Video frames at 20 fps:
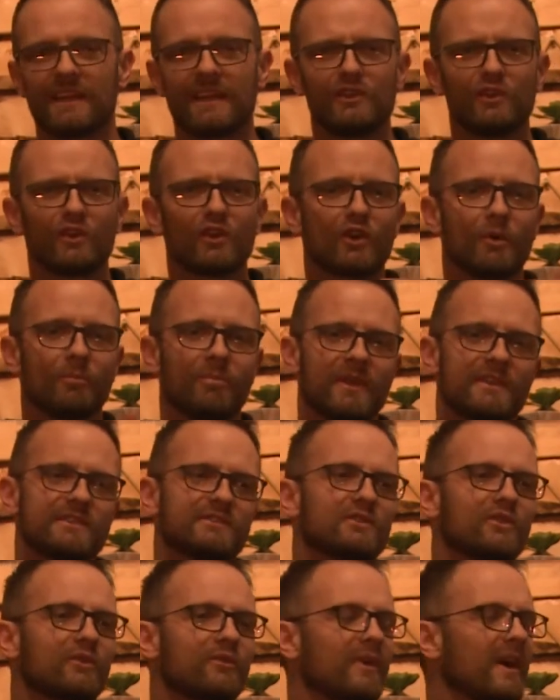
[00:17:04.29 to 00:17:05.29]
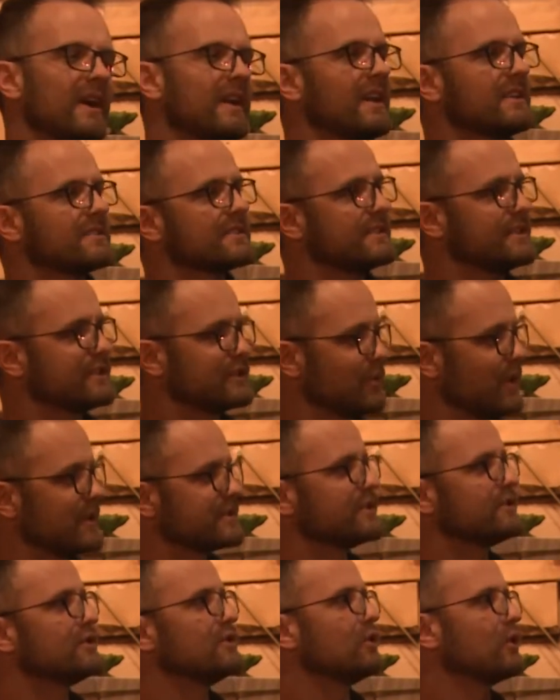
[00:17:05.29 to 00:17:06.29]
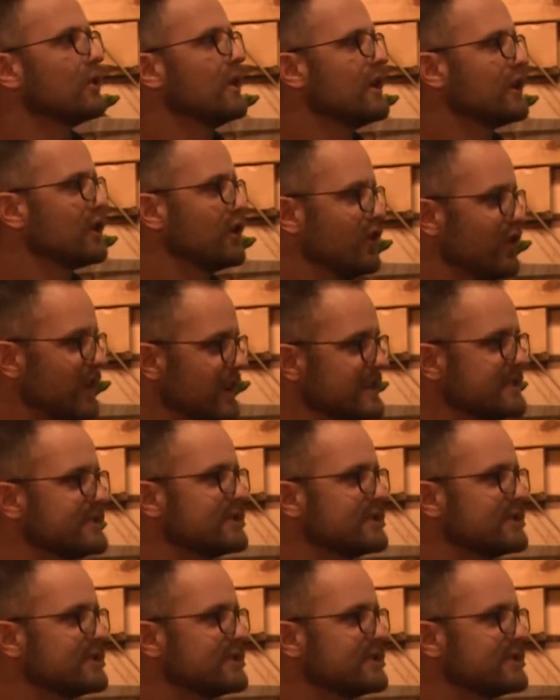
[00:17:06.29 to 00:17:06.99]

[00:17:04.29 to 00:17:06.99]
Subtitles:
And you can compare this to your financial situation, to your careers,